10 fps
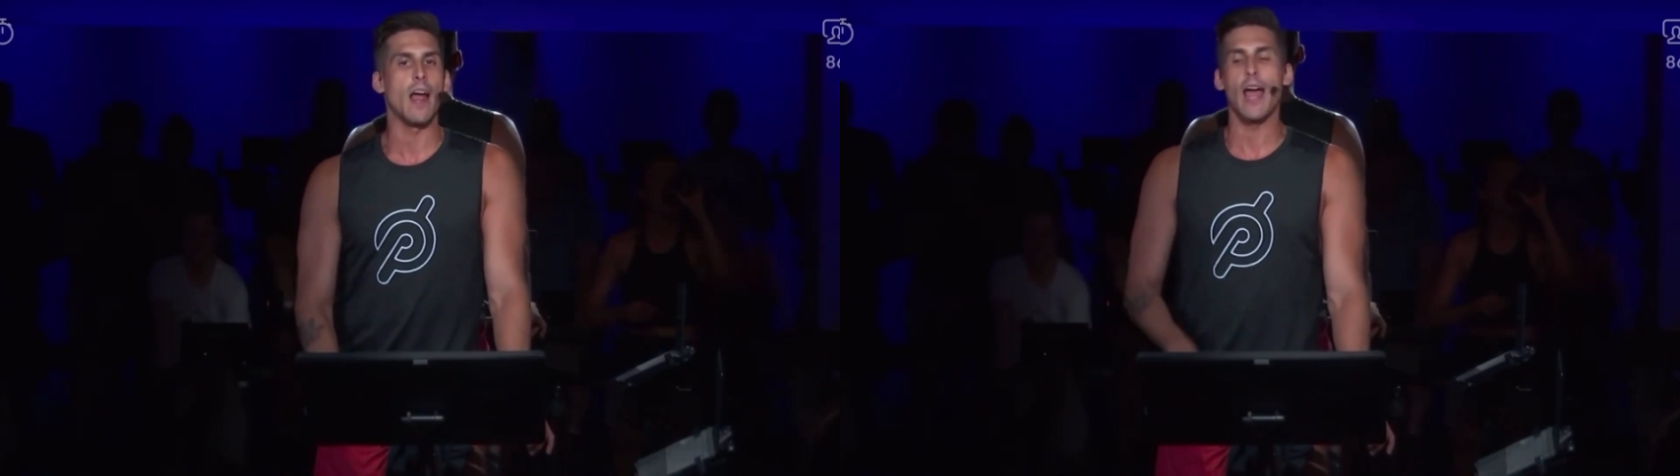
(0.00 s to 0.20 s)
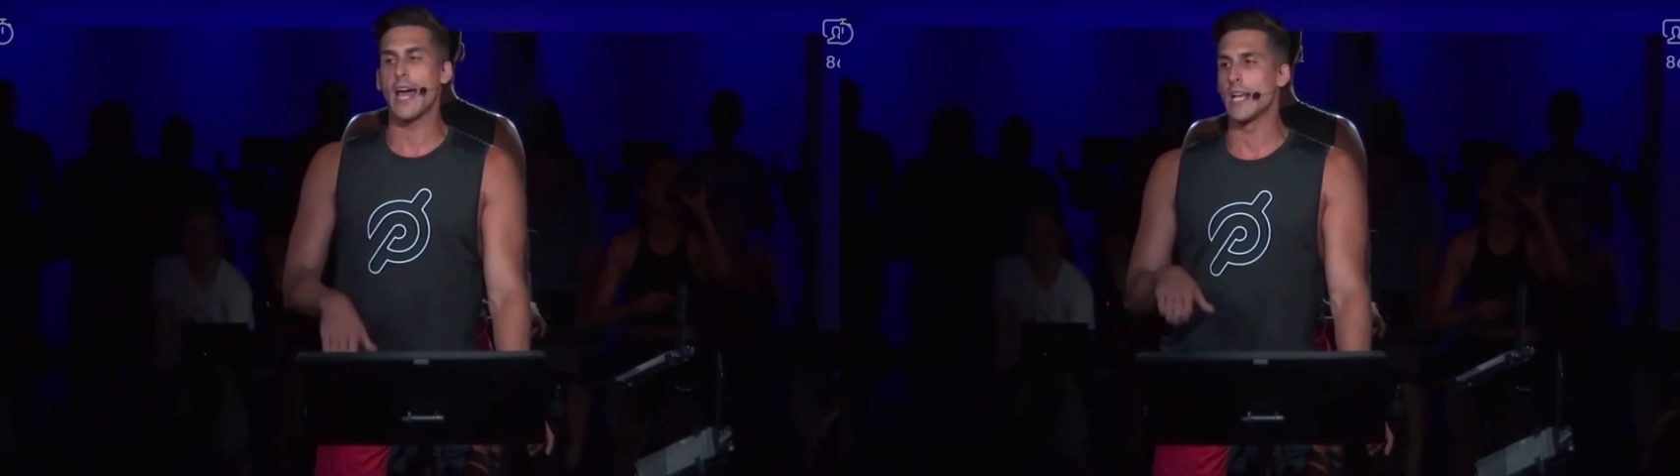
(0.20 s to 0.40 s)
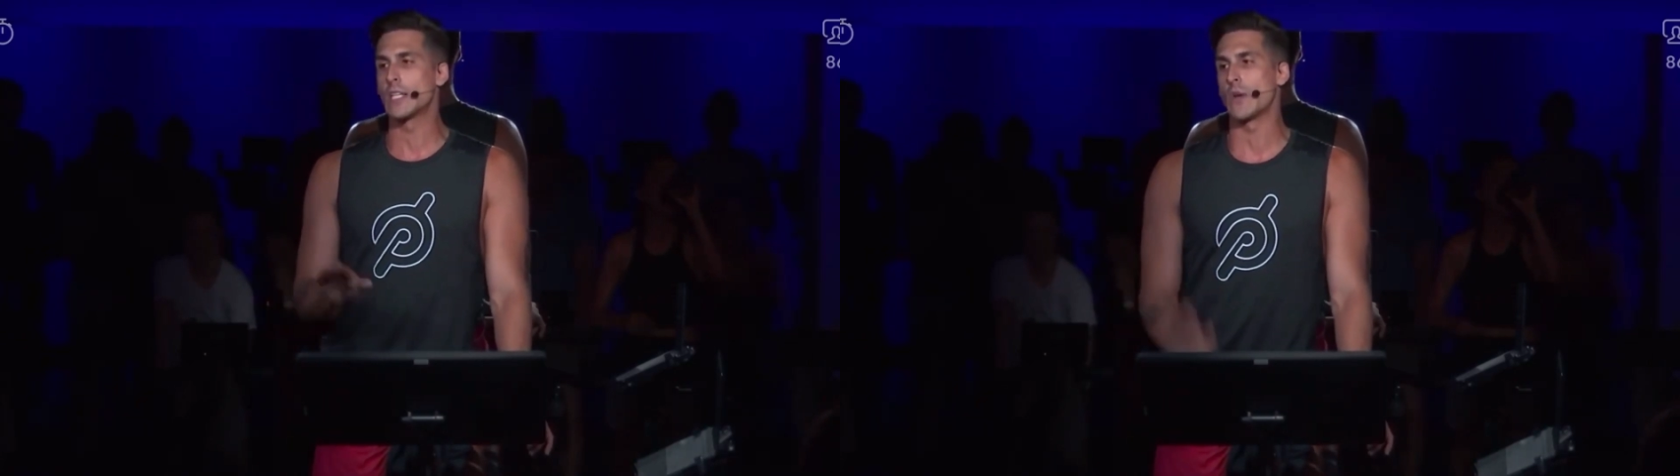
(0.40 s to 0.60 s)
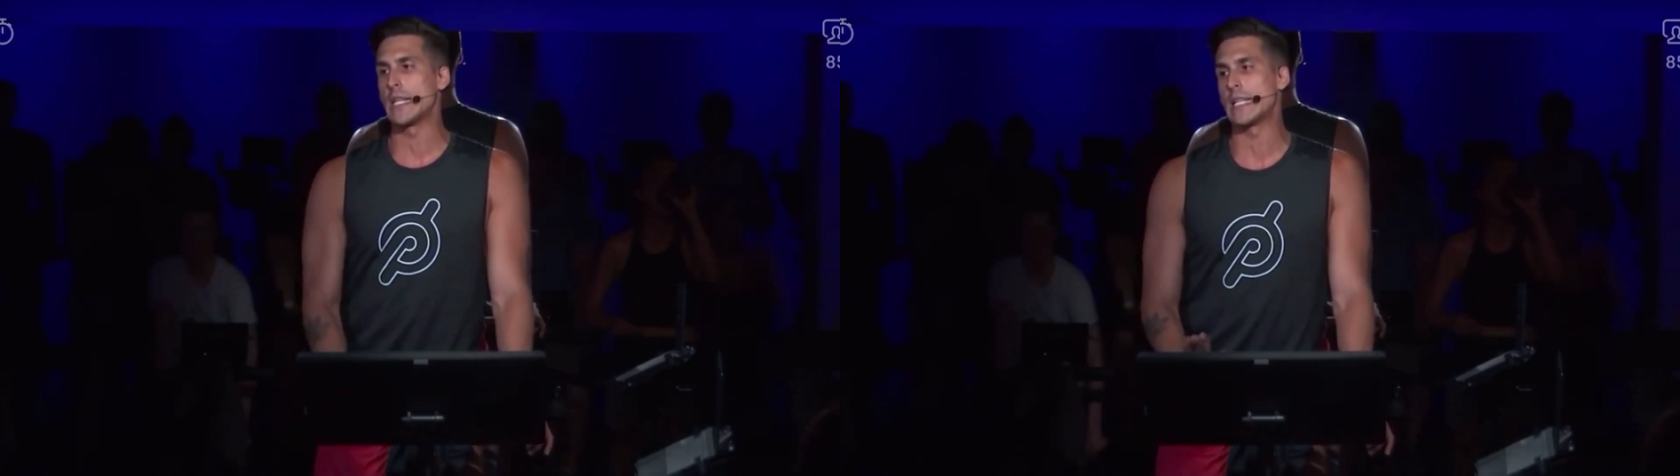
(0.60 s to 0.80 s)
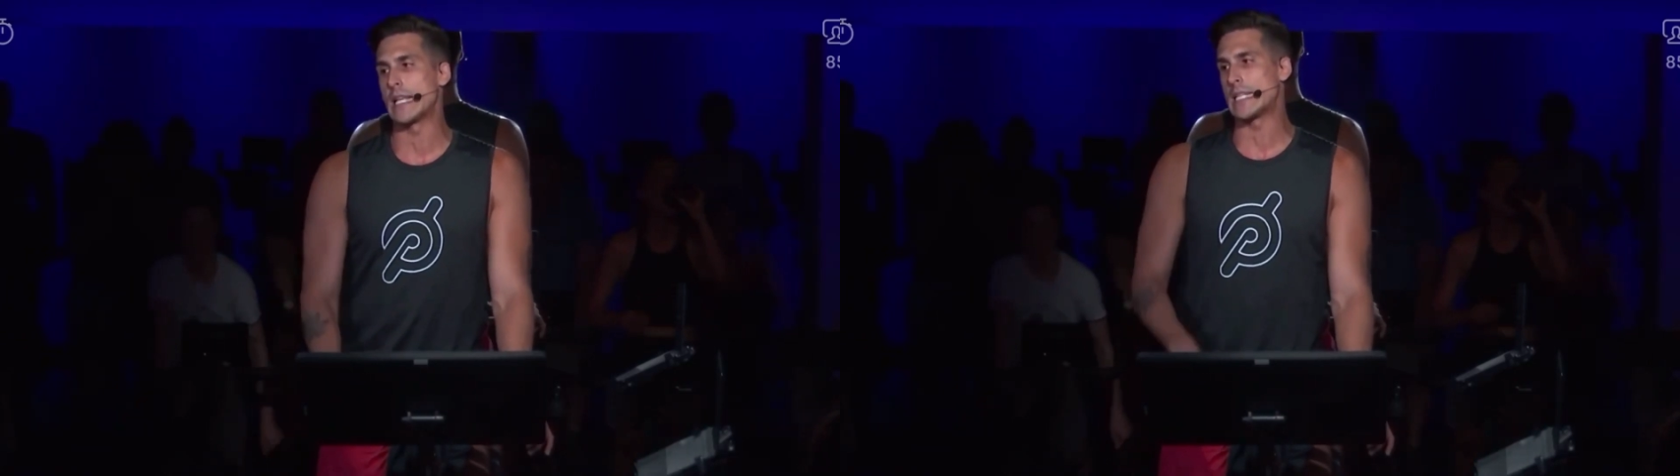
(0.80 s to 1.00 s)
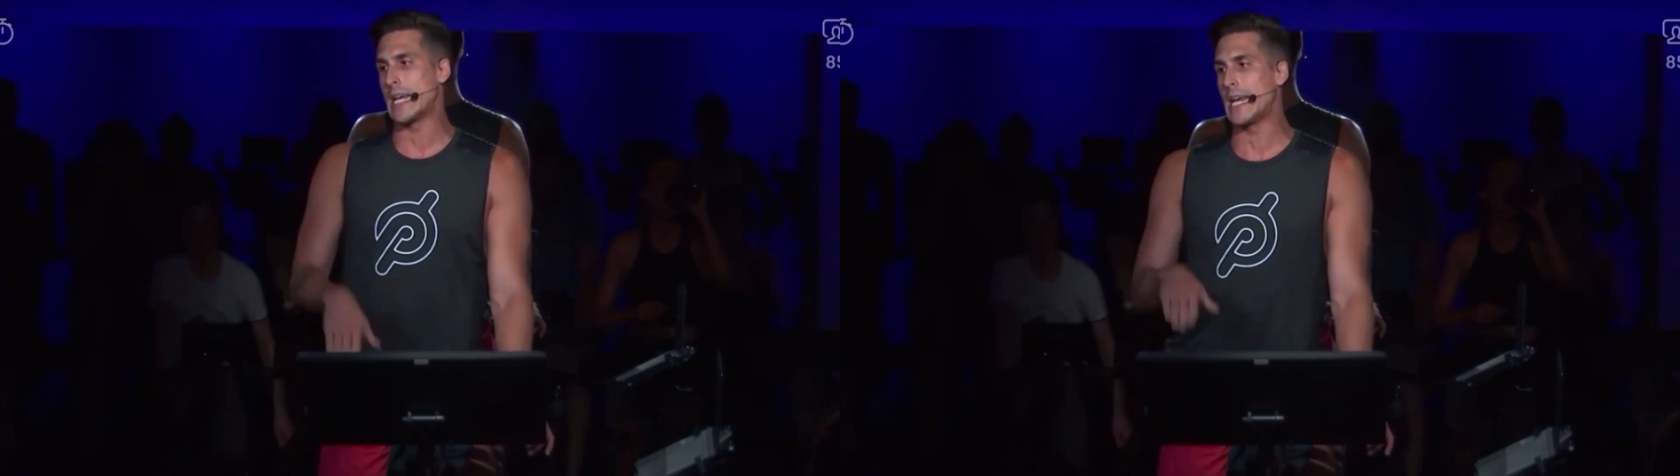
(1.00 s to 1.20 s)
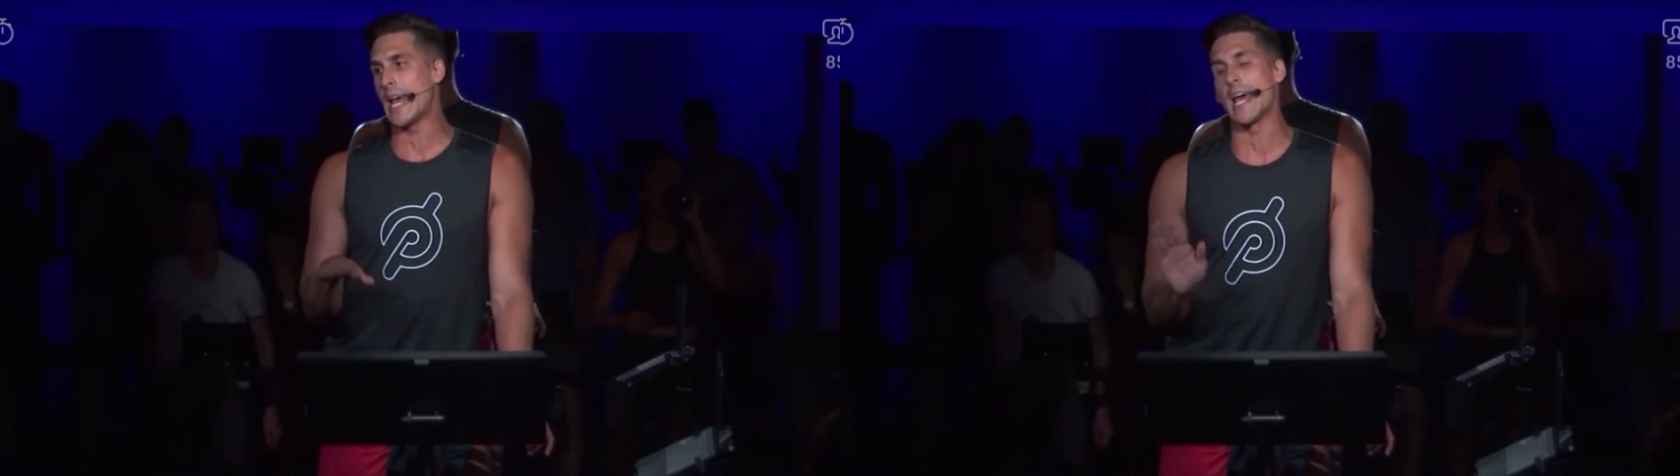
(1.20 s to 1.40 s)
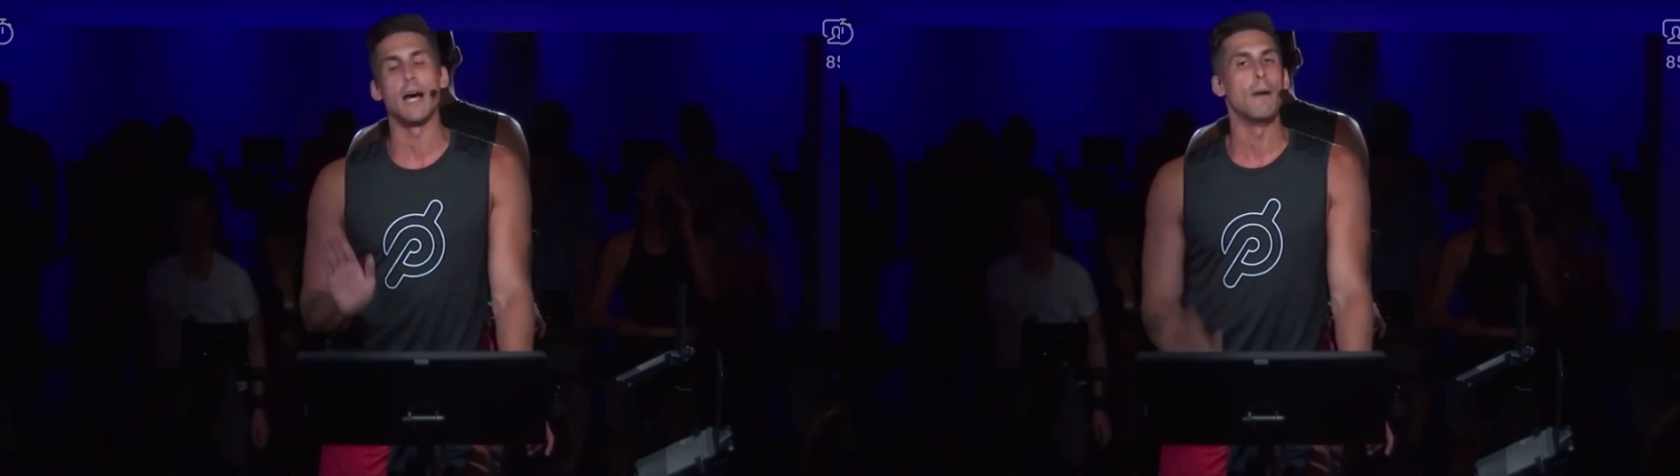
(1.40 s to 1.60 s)
at a sweet
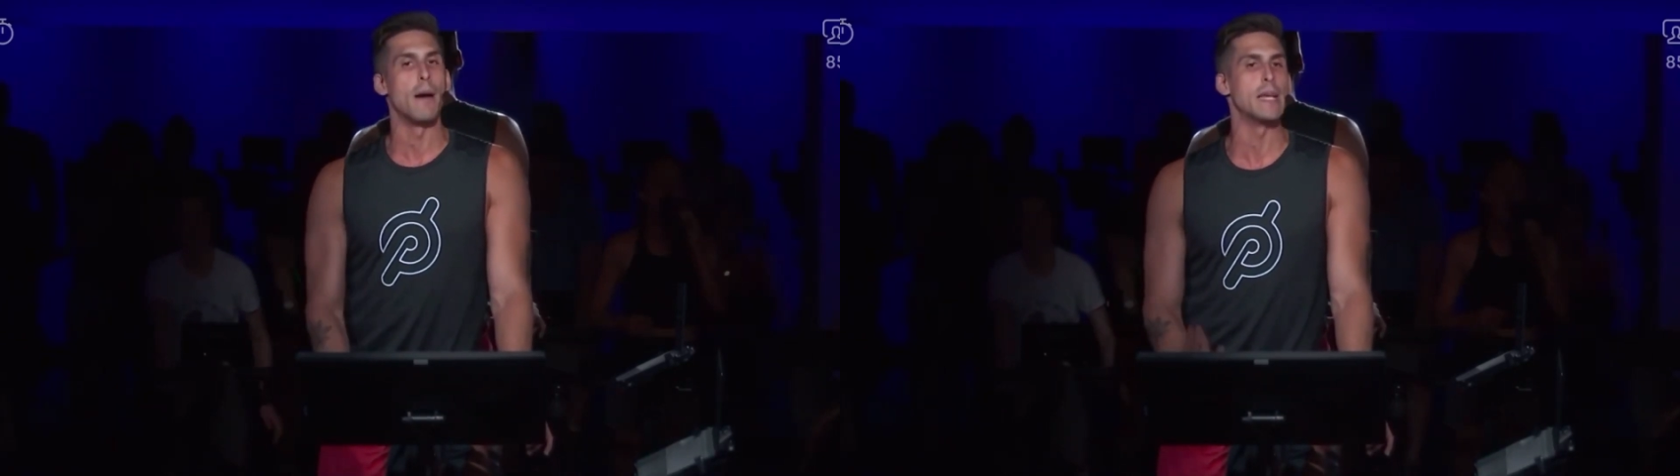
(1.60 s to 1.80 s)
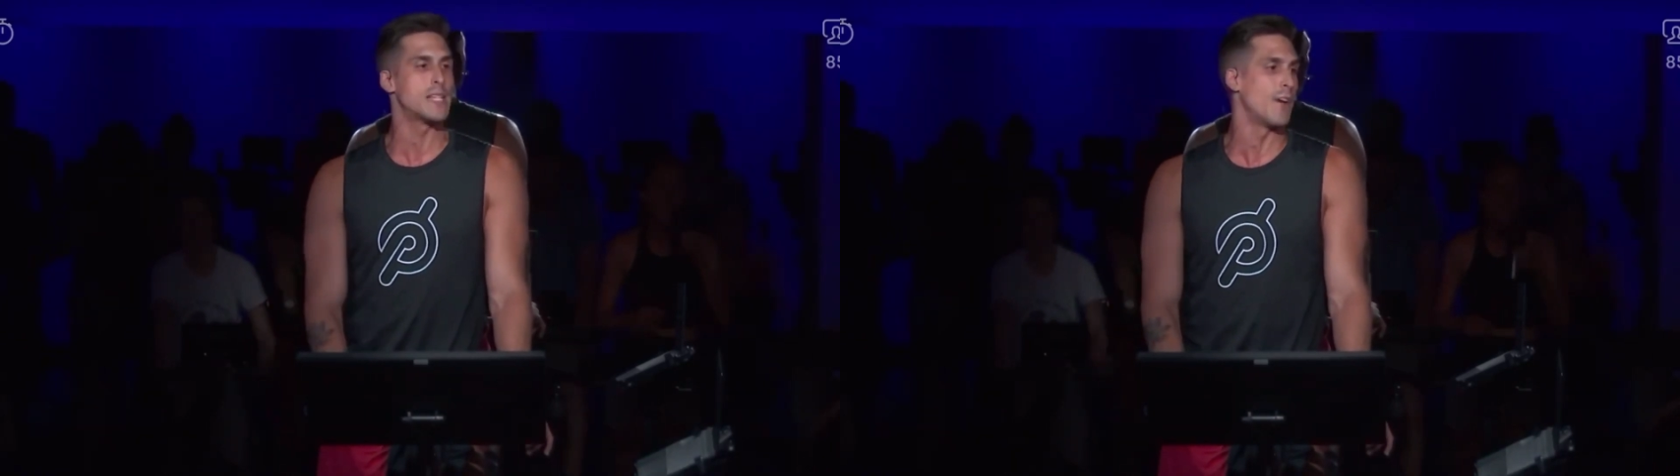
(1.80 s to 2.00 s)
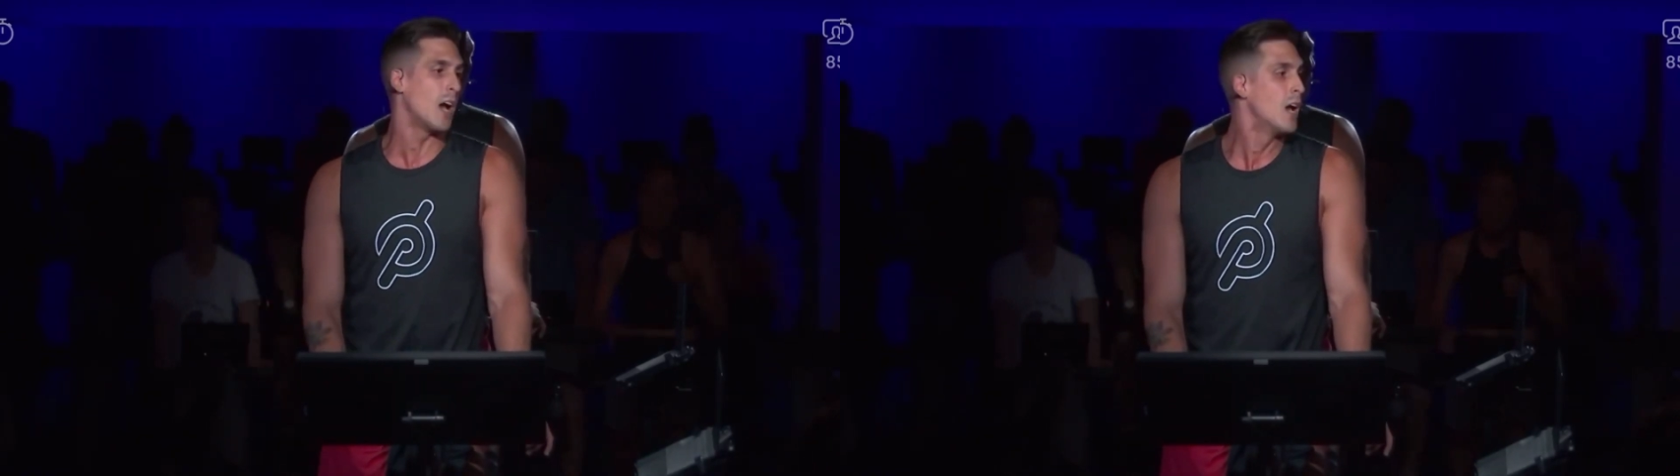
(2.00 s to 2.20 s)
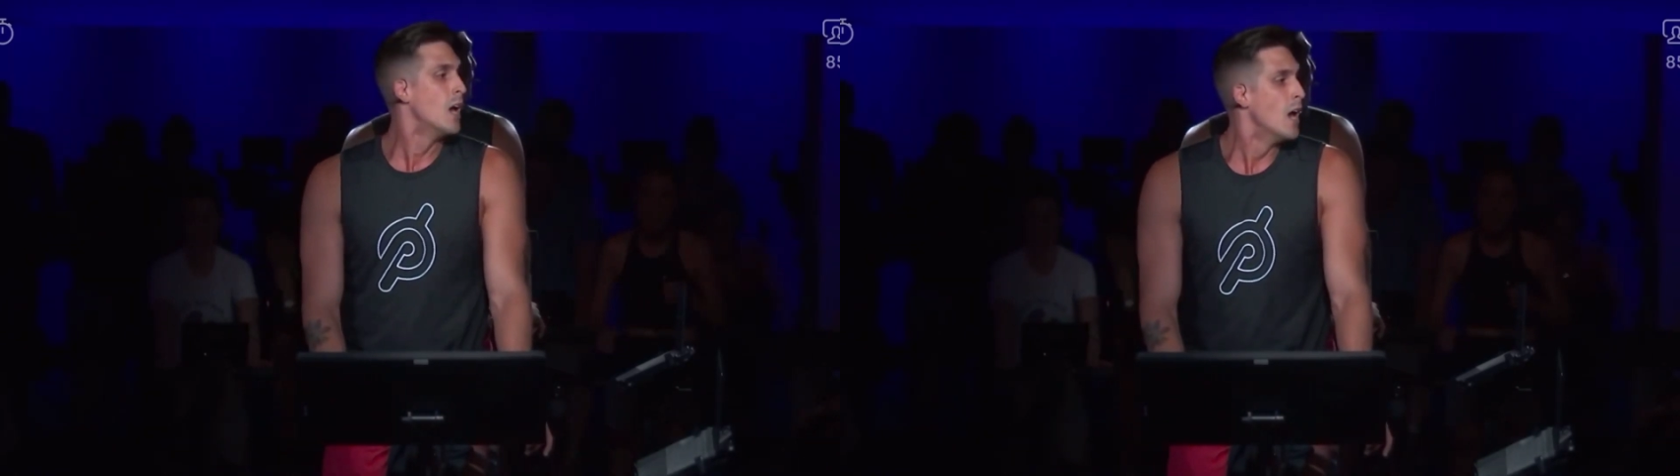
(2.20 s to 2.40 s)
16, at a bar mitzvah.